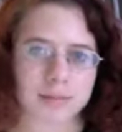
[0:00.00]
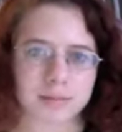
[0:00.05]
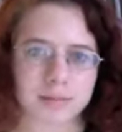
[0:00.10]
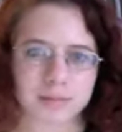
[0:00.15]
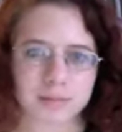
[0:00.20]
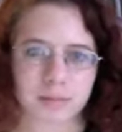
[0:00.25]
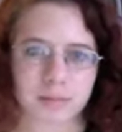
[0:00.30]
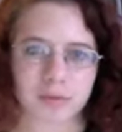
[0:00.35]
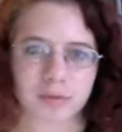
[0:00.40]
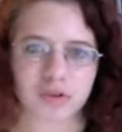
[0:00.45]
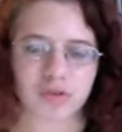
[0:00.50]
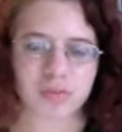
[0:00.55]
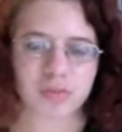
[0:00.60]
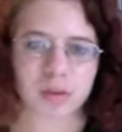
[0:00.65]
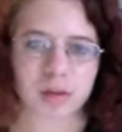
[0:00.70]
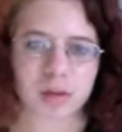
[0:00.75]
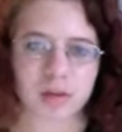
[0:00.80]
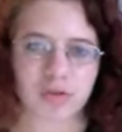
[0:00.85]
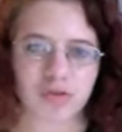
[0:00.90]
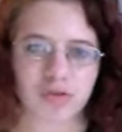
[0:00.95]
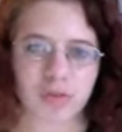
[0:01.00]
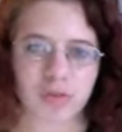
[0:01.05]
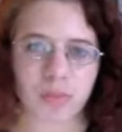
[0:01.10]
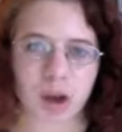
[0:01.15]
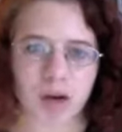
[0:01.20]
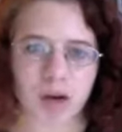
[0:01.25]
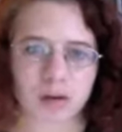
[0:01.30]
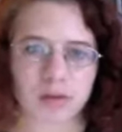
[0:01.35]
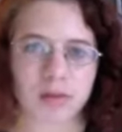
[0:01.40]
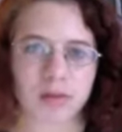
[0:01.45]
which means just
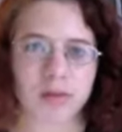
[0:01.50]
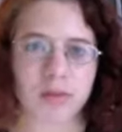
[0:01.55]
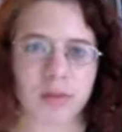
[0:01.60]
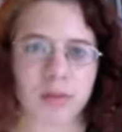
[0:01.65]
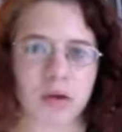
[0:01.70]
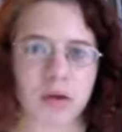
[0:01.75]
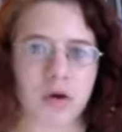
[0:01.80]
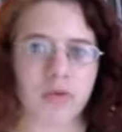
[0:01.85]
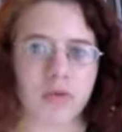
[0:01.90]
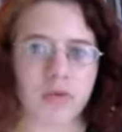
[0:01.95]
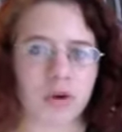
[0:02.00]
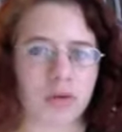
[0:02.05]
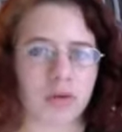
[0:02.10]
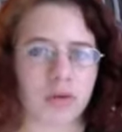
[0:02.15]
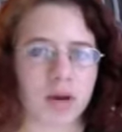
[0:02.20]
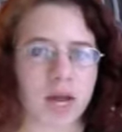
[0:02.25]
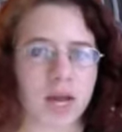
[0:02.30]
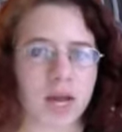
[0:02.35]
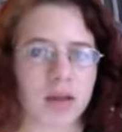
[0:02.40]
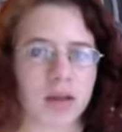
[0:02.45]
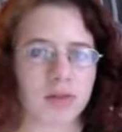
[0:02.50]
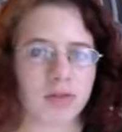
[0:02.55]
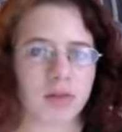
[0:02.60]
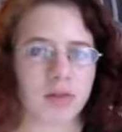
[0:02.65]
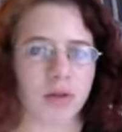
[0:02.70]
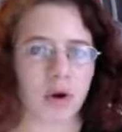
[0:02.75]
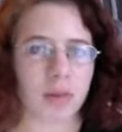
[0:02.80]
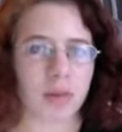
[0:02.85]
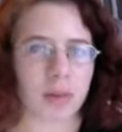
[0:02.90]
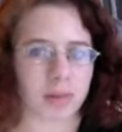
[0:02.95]
practicing something over and over again until
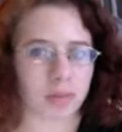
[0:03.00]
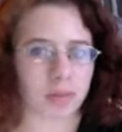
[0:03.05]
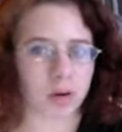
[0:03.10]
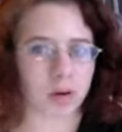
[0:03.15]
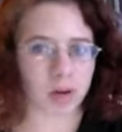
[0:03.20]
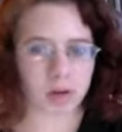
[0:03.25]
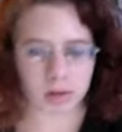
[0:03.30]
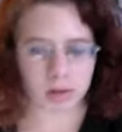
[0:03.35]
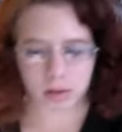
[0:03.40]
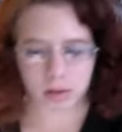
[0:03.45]
they remember it.